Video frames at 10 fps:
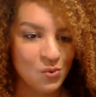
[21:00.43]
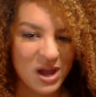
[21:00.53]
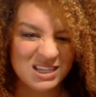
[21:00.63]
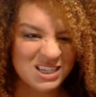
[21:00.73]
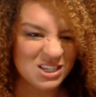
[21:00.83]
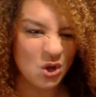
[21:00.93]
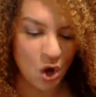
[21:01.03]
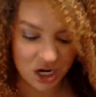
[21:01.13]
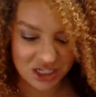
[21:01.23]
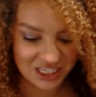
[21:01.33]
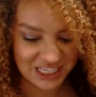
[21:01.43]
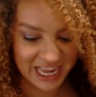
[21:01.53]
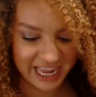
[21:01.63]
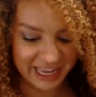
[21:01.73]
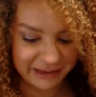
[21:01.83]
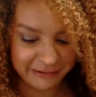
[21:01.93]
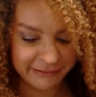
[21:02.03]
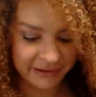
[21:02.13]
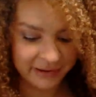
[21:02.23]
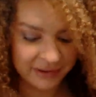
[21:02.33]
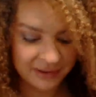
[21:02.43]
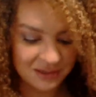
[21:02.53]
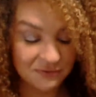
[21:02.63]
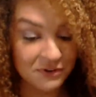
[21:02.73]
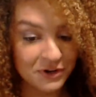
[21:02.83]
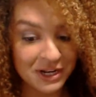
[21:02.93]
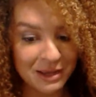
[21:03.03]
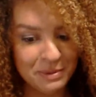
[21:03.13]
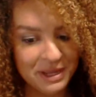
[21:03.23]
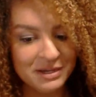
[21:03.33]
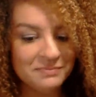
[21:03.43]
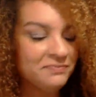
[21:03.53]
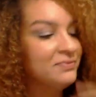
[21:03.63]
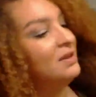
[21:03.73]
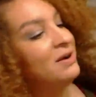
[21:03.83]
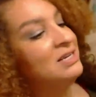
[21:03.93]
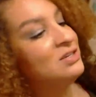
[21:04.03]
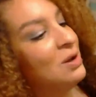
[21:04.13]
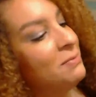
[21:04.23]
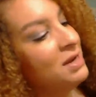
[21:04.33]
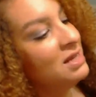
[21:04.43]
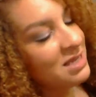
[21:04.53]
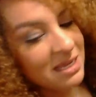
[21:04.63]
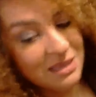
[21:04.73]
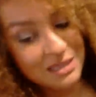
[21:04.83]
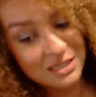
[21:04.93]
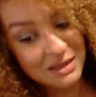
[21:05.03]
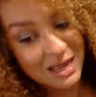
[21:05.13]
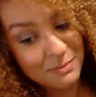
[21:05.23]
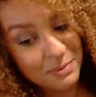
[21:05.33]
It's so hard to see. So very light pink. All right, so I'm going to take this light